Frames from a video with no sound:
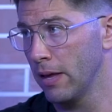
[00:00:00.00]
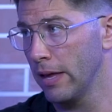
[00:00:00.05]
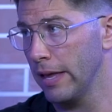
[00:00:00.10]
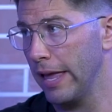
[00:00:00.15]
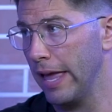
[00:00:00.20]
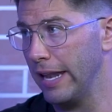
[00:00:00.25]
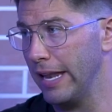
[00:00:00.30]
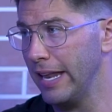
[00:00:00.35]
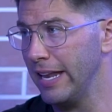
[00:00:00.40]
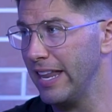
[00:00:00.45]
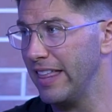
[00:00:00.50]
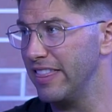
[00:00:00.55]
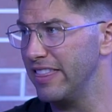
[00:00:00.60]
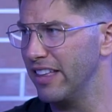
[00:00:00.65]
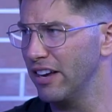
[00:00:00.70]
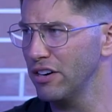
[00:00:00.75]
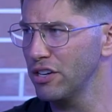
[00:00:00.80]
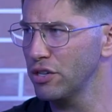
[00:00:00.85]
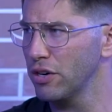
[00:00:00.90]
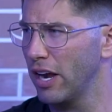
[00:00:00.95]
And in it,
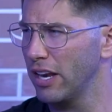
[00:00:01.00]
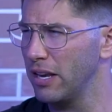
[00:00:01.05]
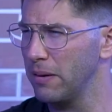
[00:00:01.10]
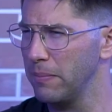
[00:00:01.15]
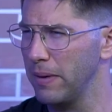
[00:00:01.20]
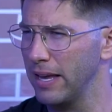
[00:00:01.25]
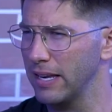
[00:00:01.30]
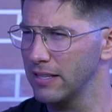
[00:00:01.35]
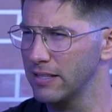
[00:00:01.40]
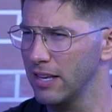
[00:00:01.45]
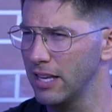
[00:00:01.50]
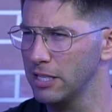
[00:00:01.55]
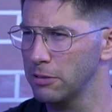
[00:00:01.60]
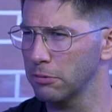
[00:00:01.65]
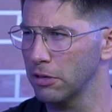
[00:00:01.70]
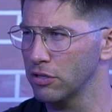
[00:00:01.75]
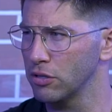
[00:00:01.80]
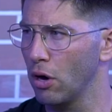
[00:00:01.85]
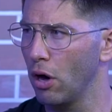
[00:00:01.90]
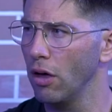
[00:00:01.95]
they're trying to make sense
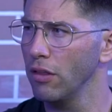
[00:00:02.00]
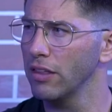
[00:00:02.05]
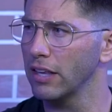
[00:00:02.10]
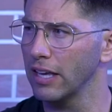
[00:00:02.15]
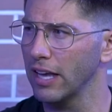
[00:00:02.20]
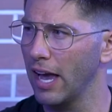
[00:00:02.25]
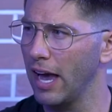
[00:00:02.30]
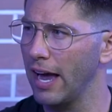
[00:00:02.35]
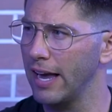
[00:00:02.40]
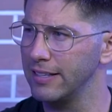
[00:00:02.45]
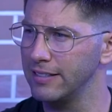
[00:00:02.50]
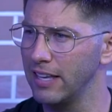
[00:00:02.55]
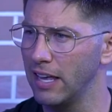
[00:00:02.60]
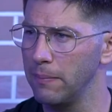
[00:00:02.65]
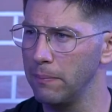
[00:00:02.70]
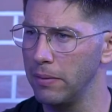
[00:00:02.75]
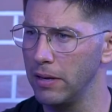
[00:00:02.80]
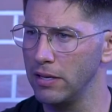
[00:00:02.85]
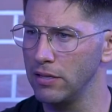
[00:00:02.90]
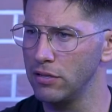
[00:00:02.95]
because all the guys had
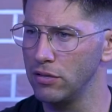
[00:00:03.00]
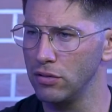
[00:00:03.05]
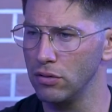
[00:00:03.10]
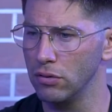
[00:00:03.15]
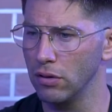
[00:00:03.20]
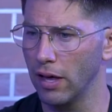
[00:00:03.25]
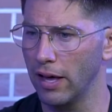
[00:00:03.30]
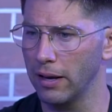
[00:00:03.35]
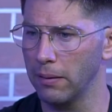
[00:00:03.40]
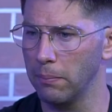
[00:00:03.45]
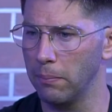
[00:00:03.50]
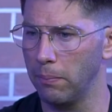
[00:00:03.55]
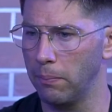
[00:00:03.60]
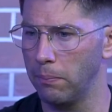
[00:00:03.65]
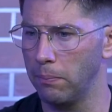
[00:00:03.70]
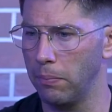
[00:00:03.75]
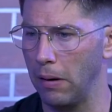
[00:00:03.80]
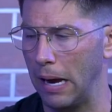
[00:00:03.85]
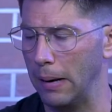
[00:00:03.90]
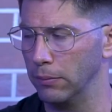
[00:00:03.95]
been to, like,
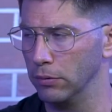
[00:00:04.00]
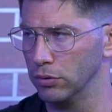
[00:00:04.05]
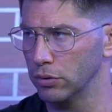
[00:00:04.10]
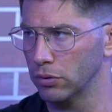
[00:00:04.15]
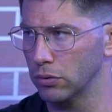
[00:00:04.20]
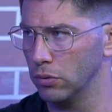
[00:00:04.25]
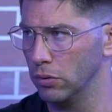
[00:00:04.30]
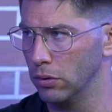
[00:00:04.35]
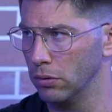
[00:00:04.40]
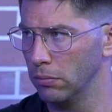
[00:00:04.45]
Bible school,